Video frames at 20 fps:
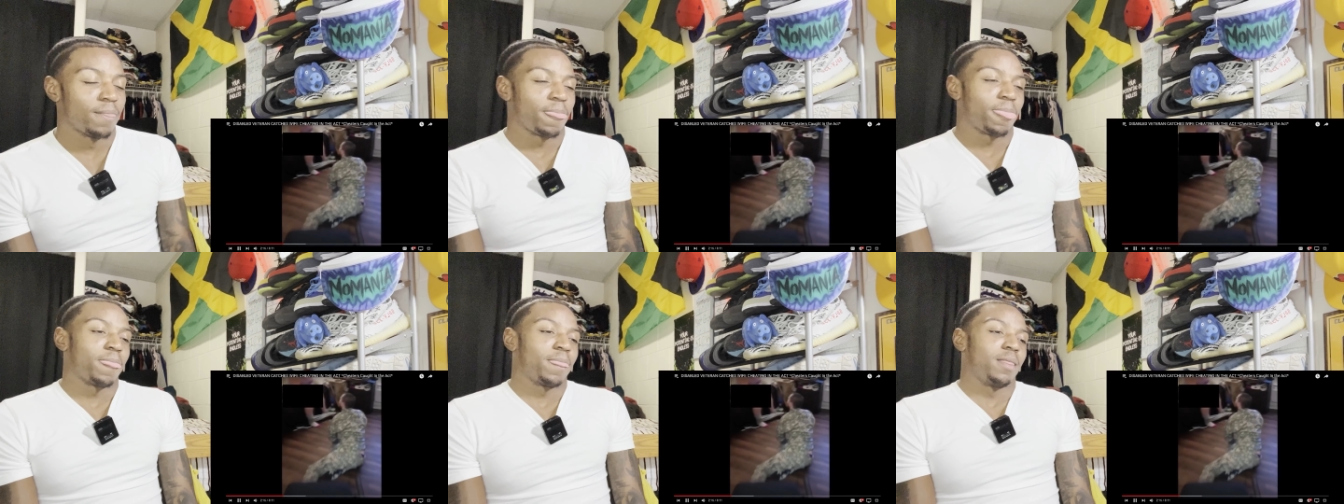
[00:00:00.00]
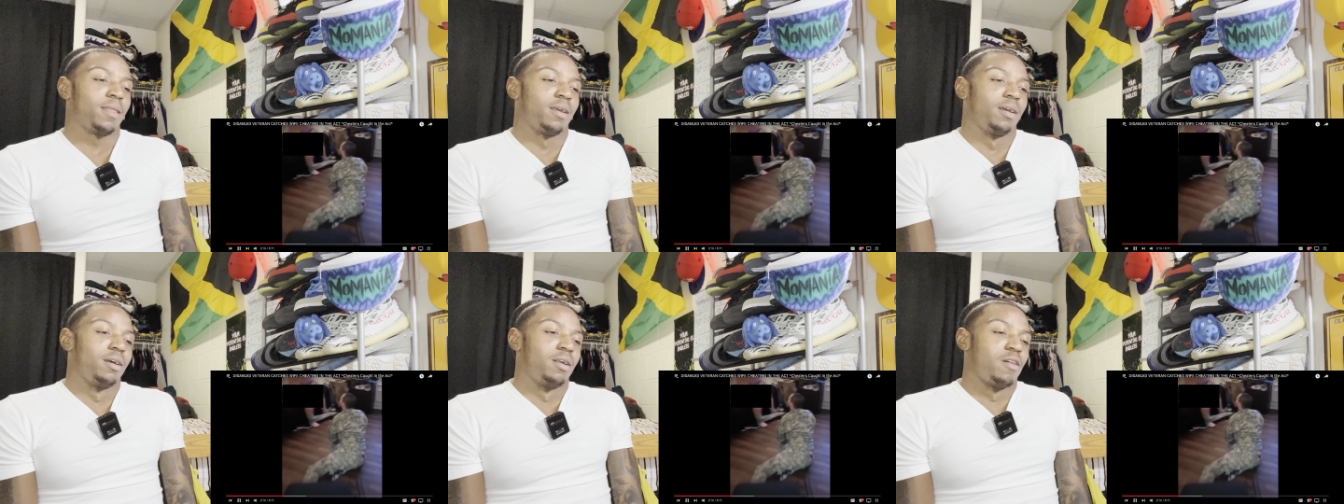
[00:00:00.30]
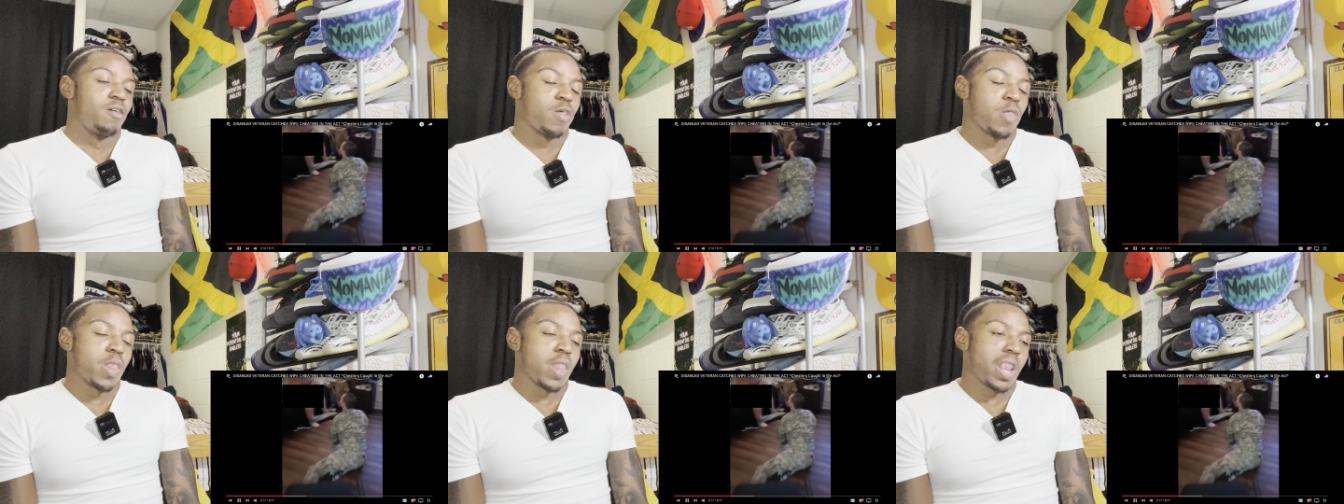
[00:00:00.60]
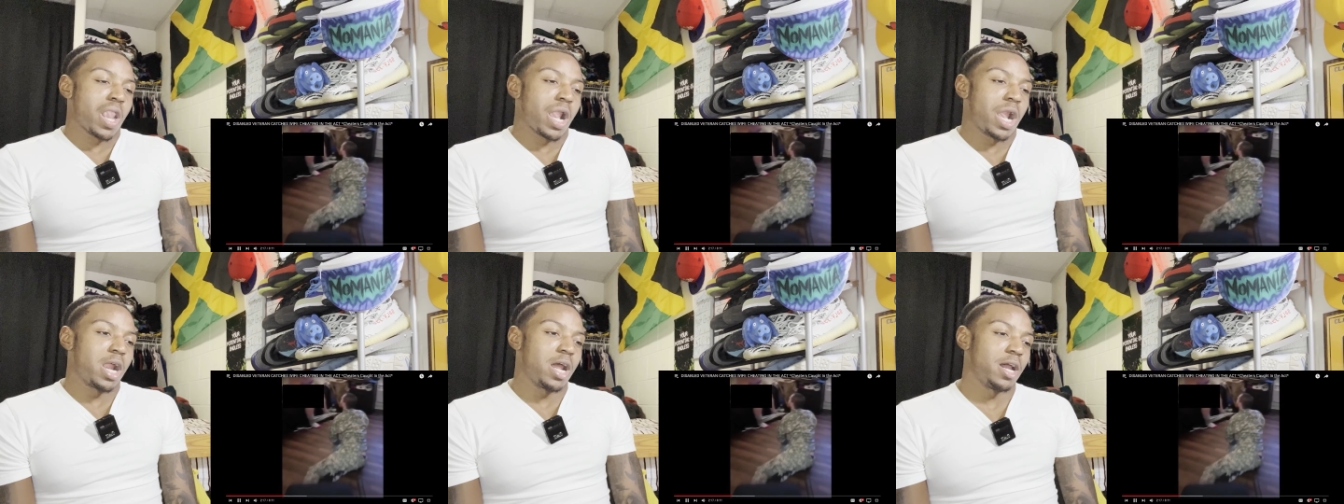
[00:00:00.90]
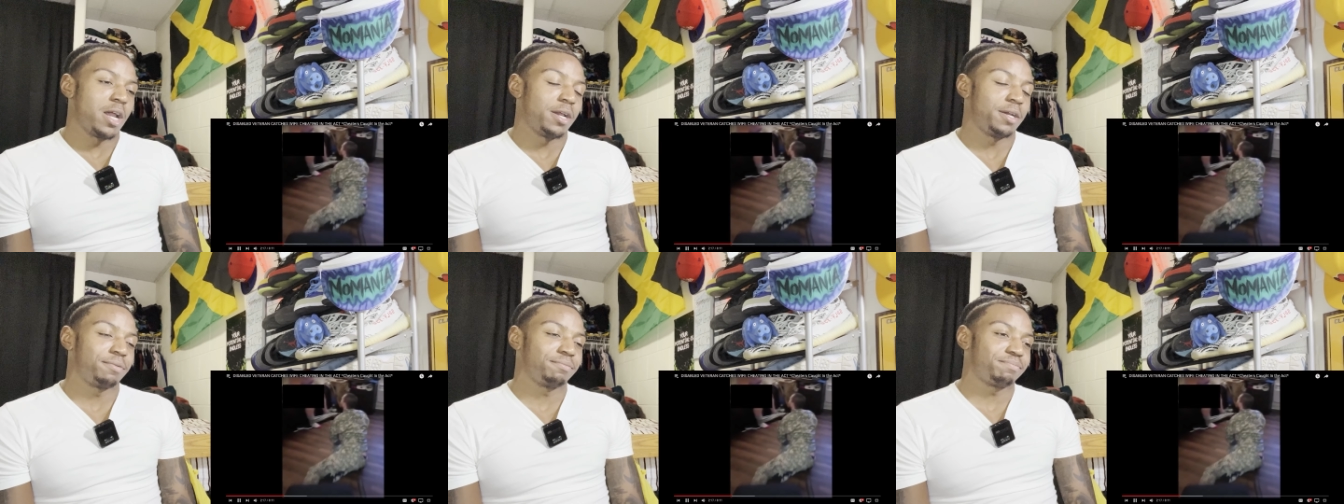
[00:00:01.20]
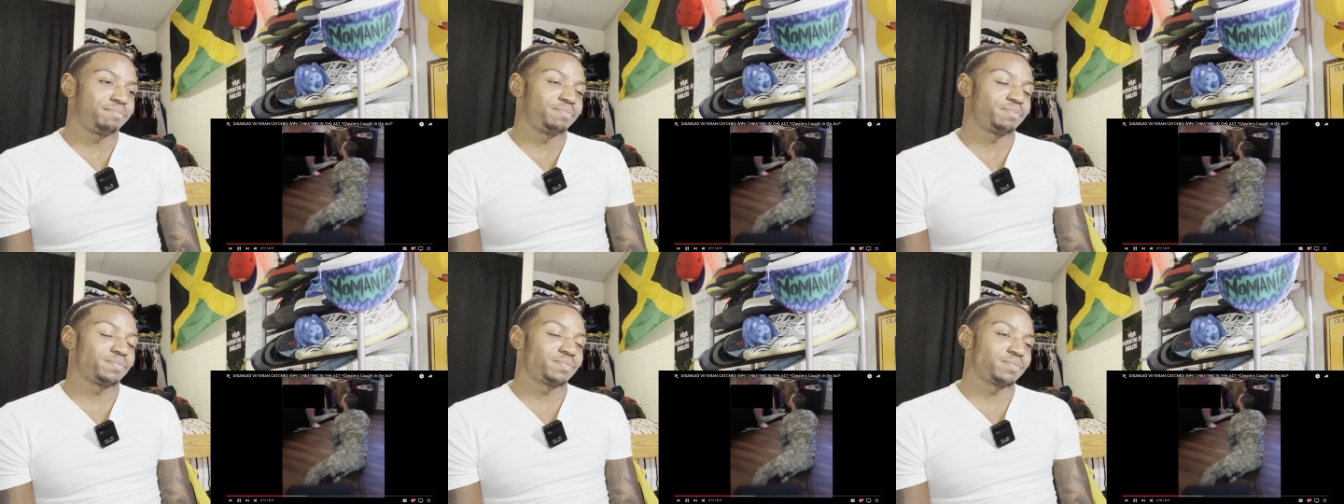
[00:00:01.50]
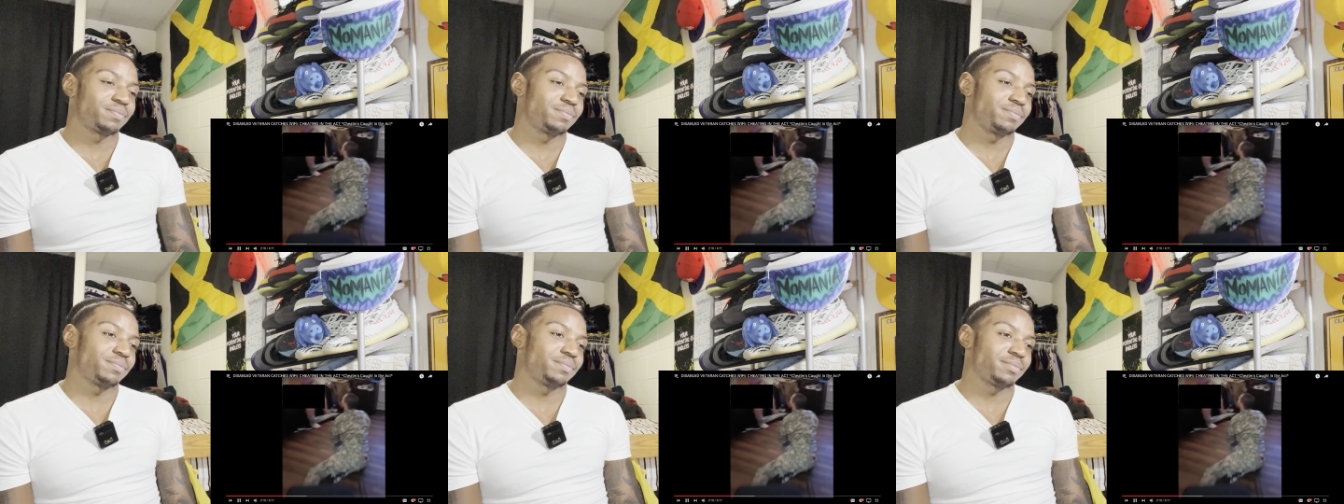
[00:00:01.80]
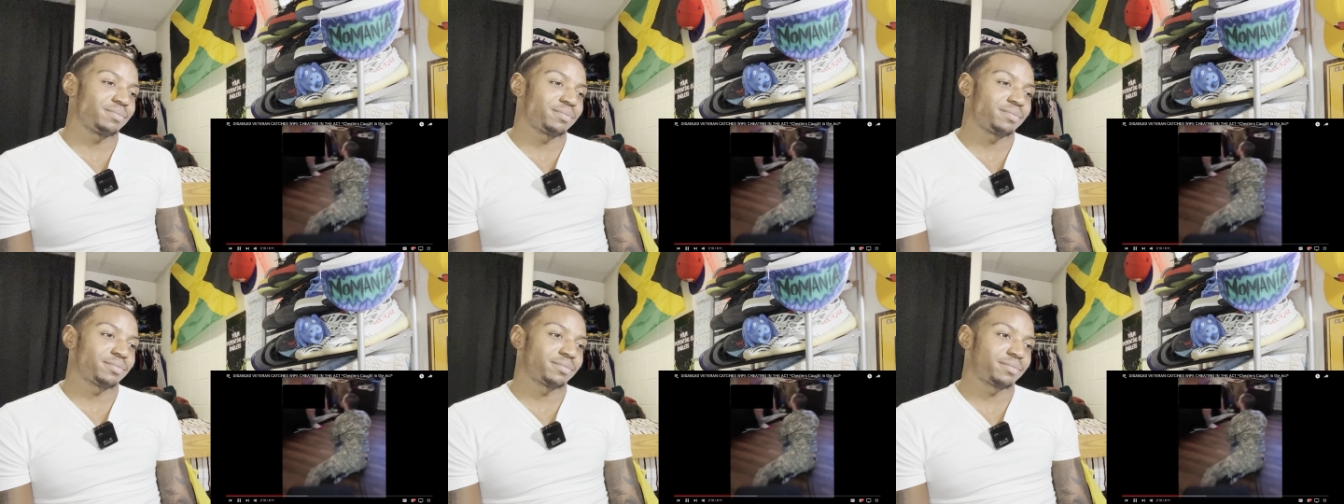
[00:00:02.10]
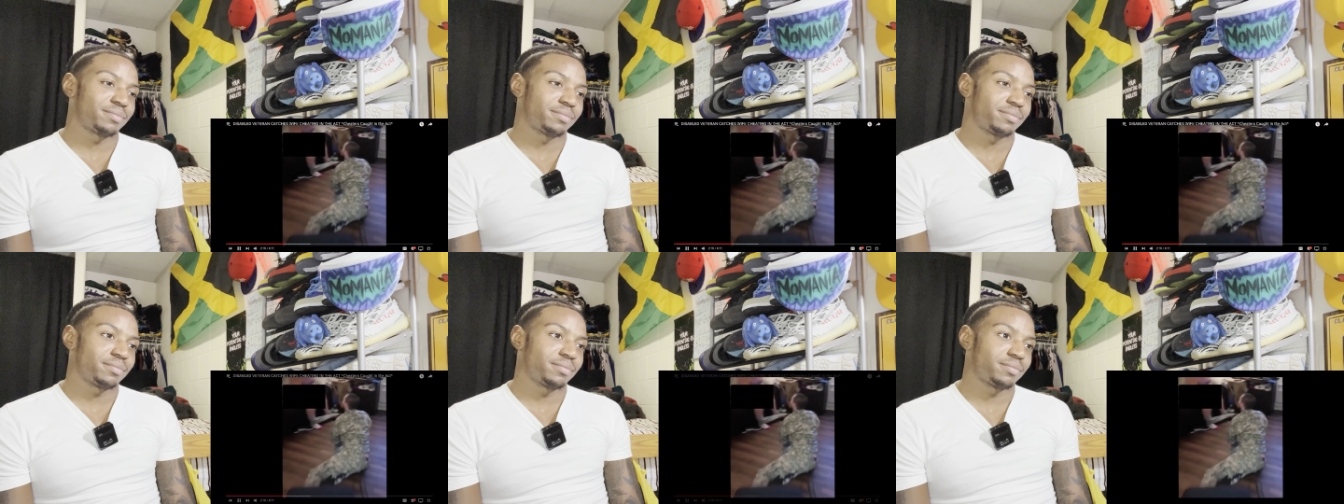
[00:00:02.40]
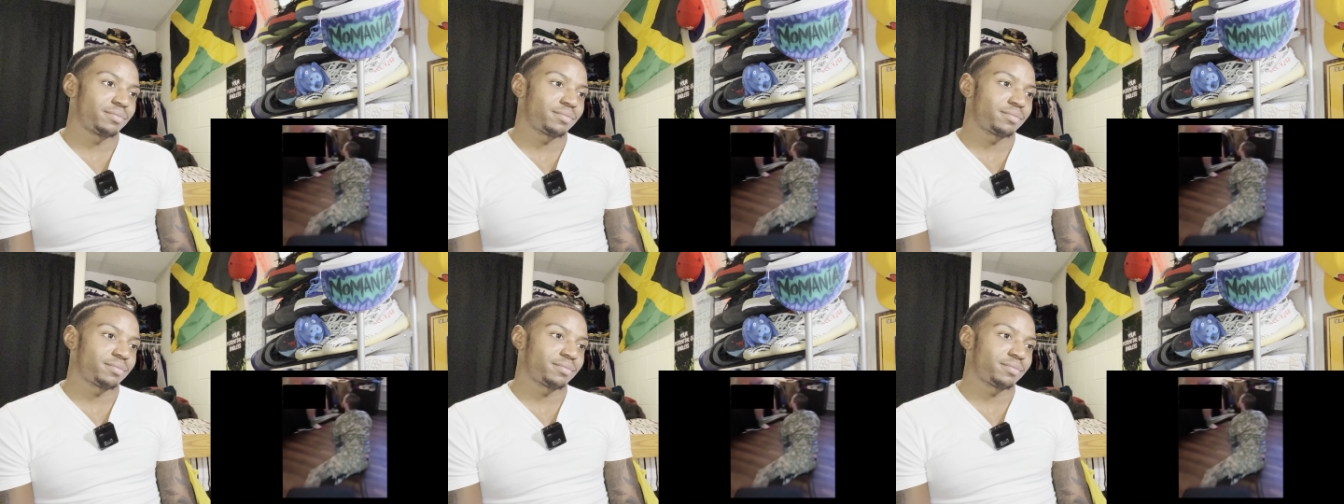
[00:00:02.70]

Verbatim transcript: He just falls off the wheelchair and he starts crying.